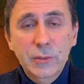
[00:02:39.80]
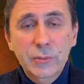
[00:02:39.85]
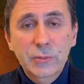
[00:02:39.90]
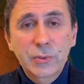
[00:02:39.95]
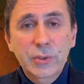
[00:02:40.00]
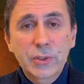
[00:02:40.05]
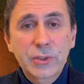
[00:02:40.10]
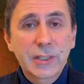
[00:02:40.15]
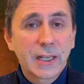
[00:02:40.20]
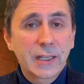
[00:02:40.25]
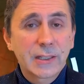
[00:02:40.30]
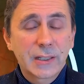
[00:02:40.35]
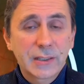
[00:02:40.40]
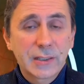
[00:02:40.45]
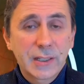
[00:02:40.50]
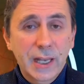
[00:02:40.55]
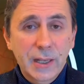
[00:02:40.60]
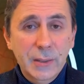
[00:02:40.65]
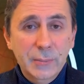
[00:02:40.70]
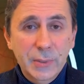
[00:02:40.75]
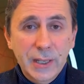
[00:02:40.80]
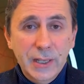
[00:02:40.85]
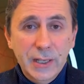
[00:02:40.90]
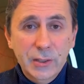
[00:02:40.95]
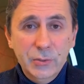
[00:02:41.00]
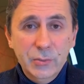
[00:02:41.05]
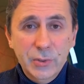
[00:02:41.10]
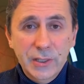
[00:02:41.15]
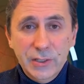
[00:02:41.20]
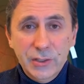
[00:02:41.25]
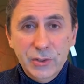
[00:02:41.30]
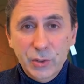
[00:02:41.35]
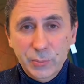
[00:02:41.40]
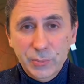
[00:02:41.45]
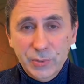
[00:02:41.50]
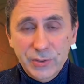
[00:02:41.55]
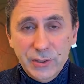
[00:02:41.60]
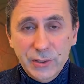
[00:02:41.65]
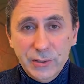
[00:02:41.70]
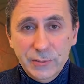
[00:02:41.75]
for detecting diabetic
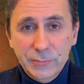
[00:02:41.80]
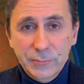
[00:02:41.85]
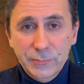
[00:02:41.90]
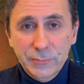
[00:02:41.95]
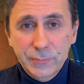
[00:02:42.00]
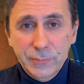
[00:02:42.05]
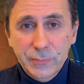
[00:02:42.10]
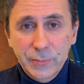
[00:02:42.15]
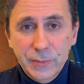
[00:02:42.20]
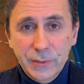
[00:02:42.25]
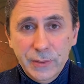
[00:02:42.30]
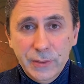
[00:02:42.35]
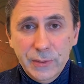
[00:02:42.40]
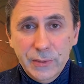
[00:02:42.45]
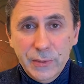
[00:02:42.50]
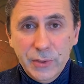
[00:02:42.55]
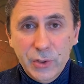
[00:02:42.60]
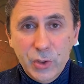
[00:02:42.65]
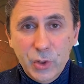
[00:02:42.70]
retinopathy. The